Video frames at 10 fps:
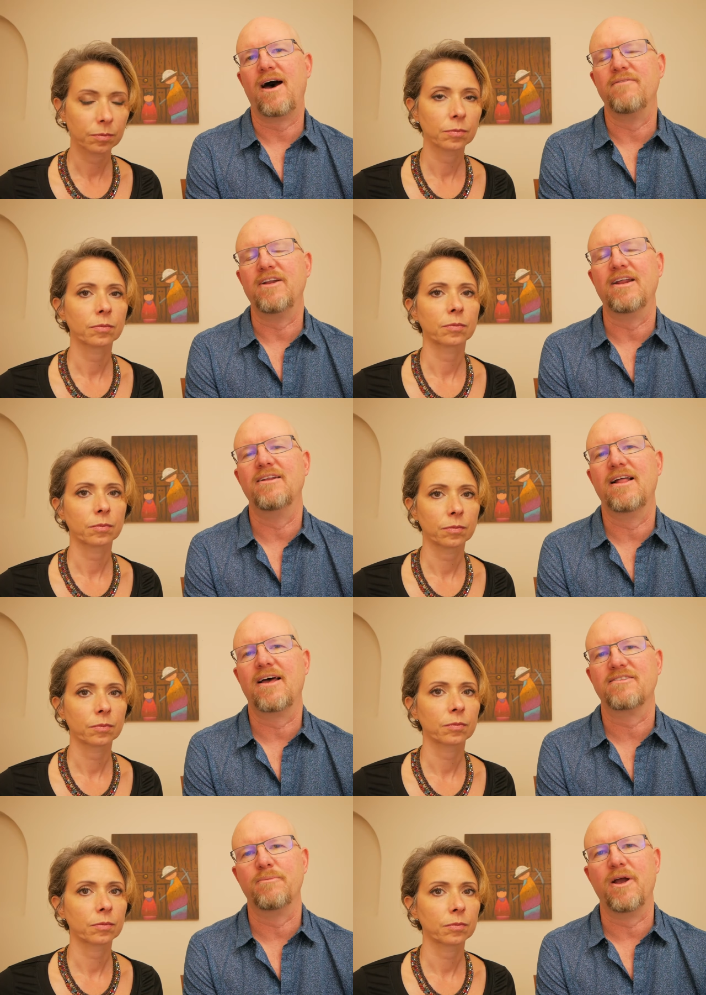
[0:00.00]
Speaker 1: Avenida de
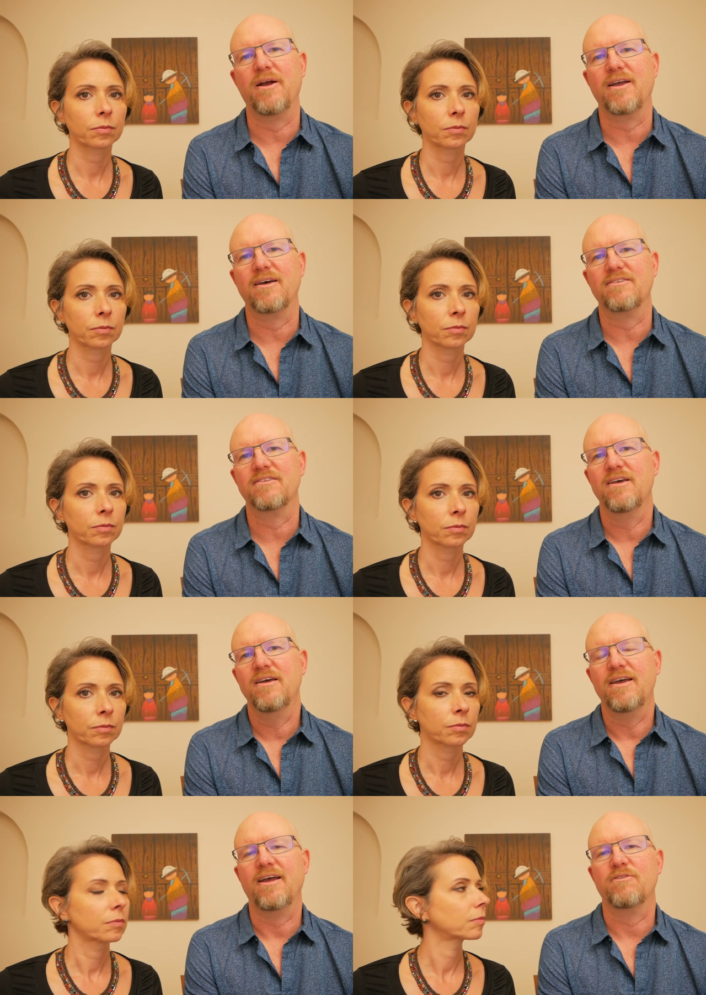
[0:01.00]
las Americas.
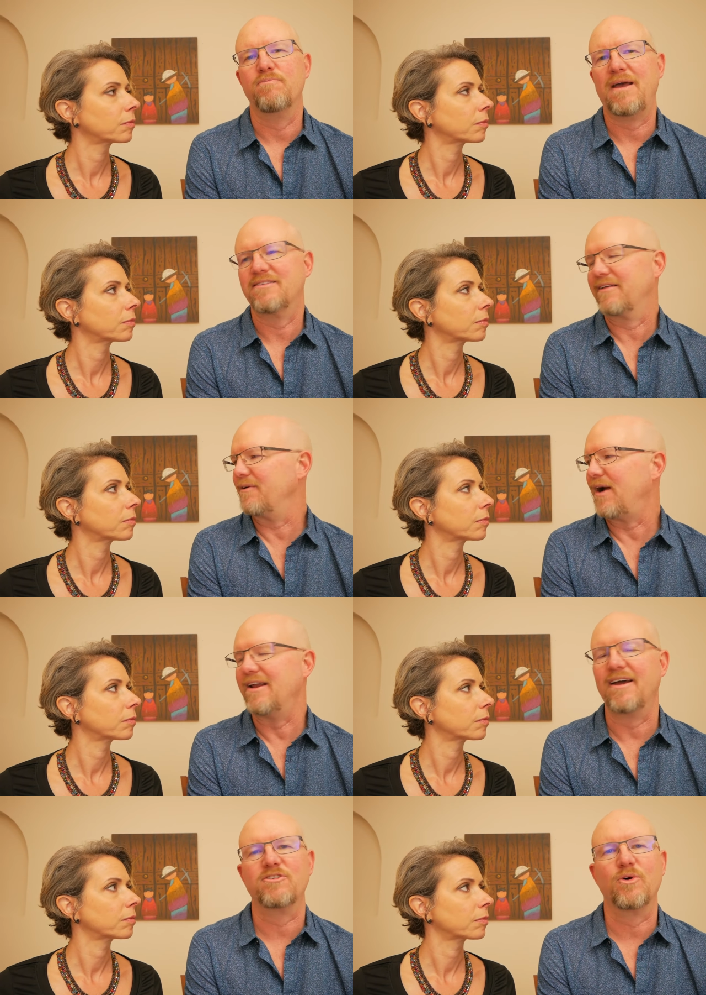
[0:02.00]
It's basically
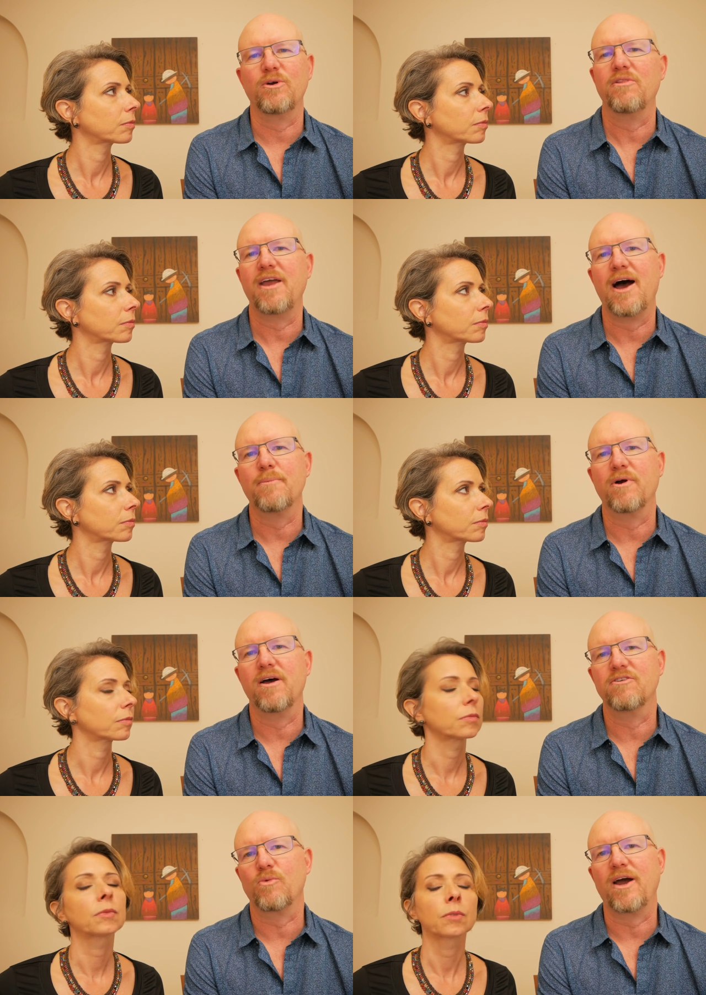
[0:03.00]
right next door to the
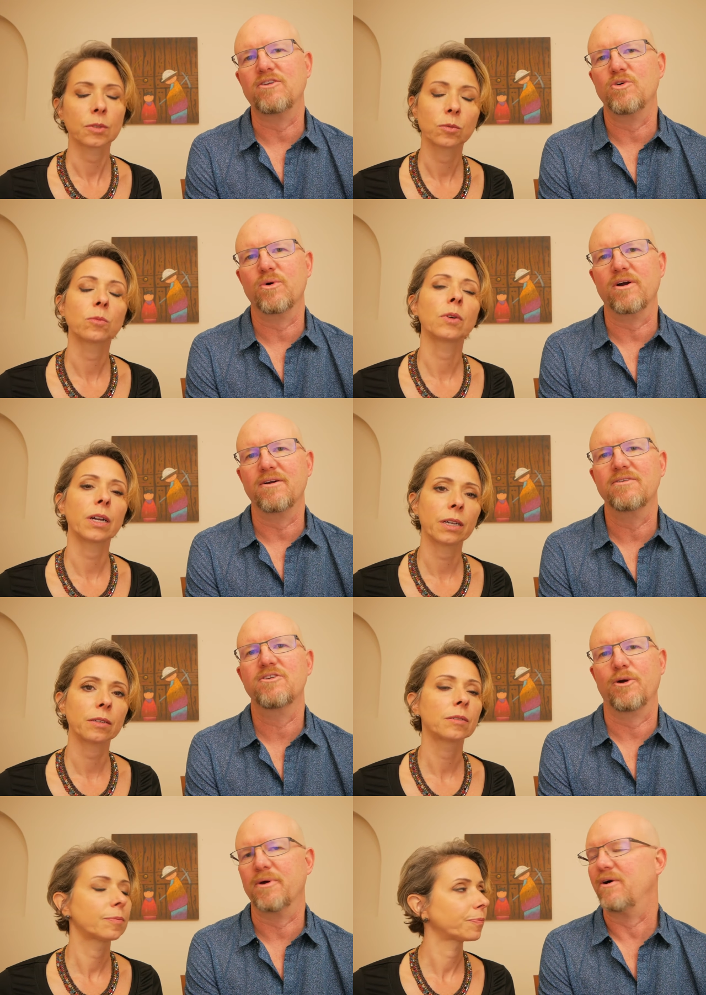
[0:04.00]
Opera Azuay Tour
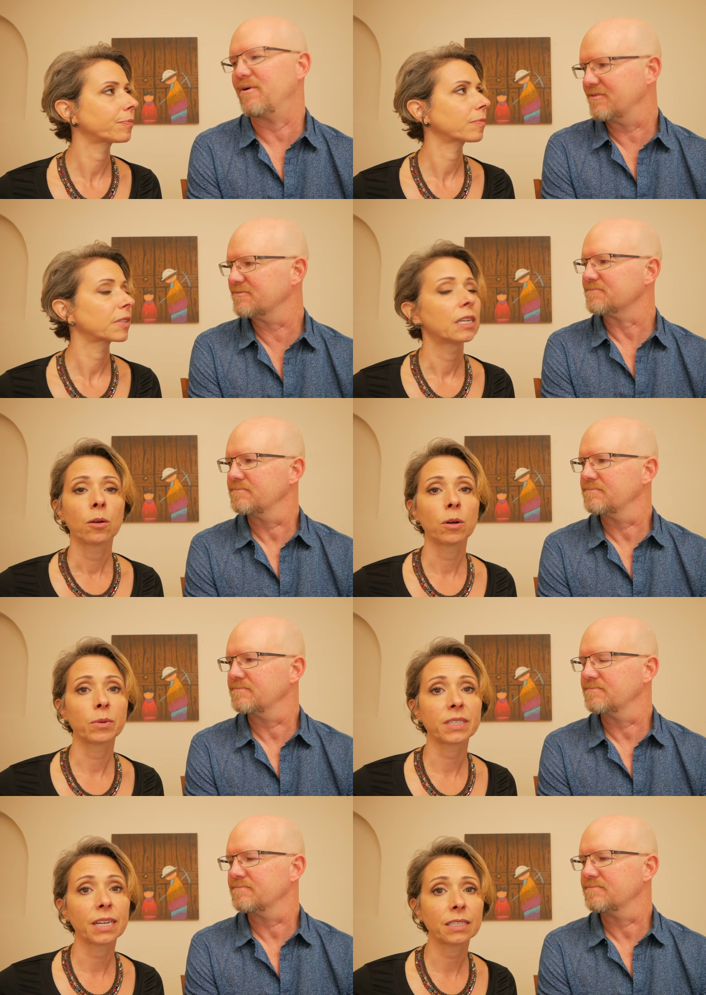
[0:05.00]
right. terminal.
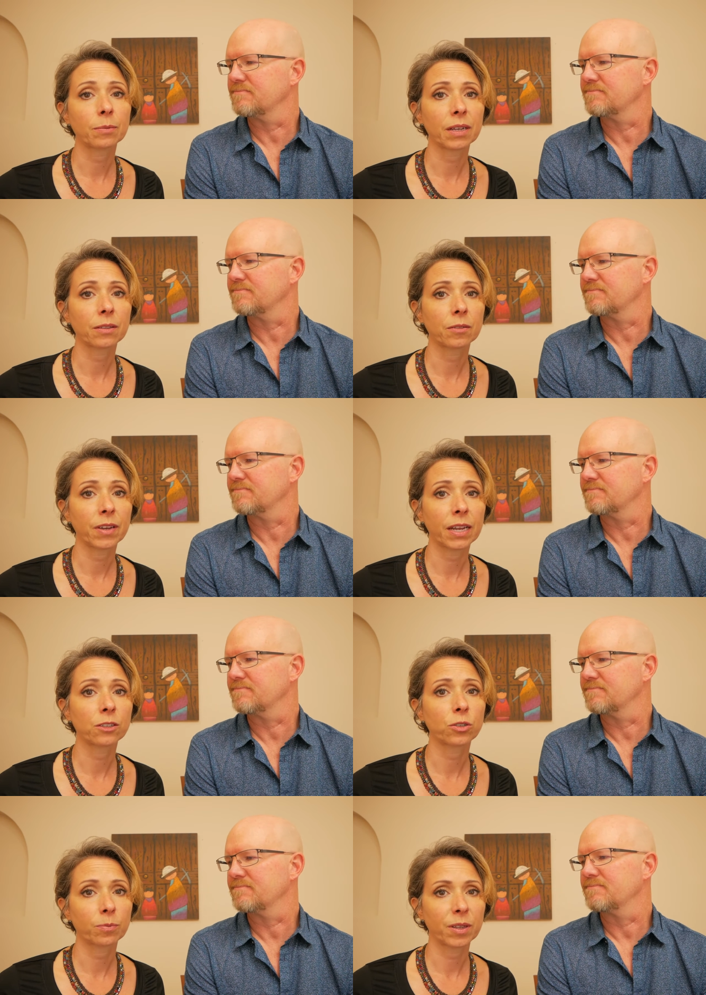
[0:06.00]
Speaker 2: What was nice about the
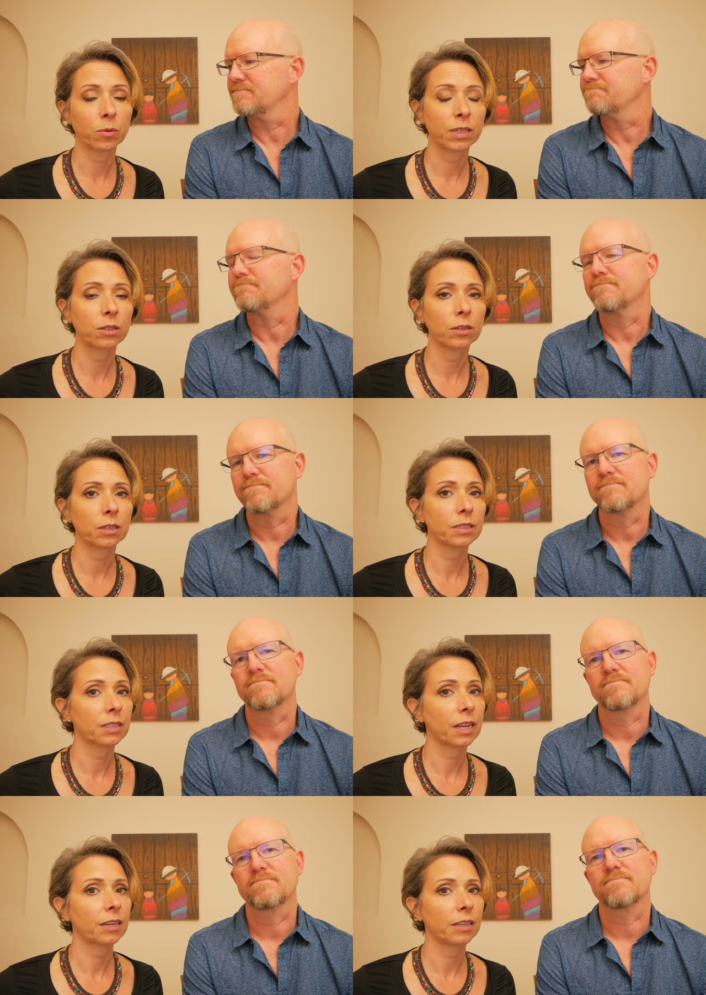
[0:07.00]
van trip that we took
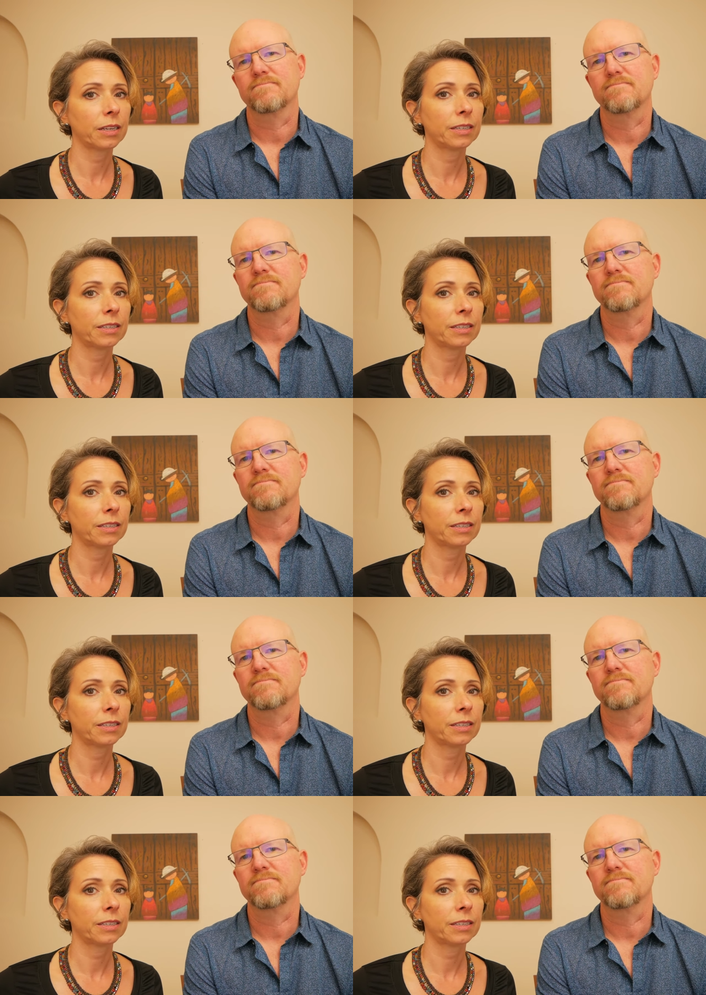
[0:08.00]
is that he